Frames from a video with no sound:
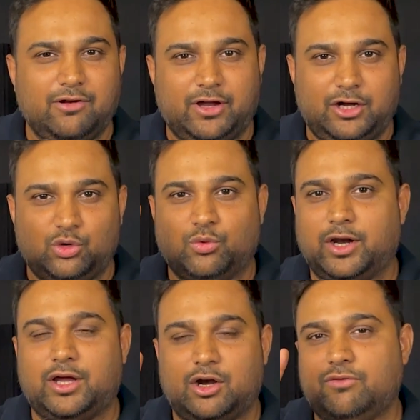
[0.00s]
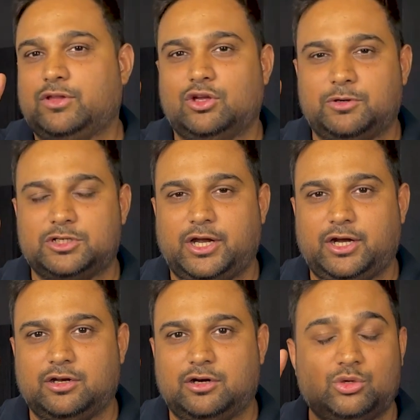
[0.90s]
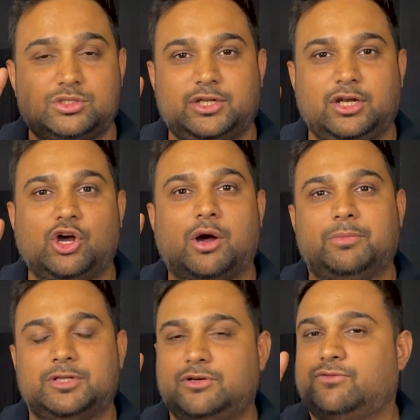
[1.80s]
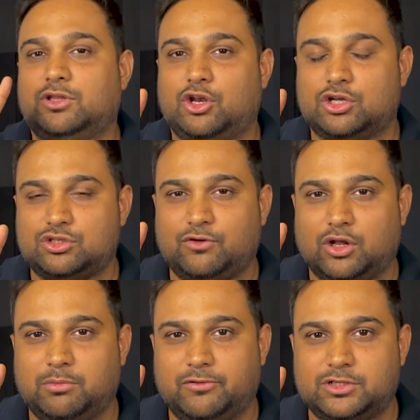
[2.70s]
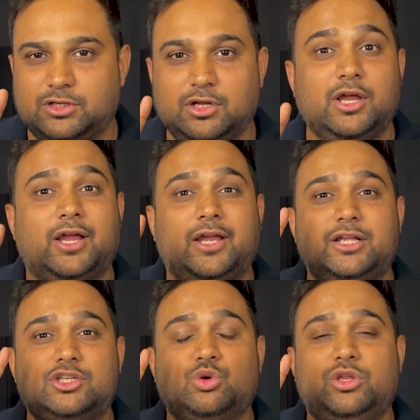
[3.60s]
way to work around with your projector to still compensate for the loss of Dolby Vision is to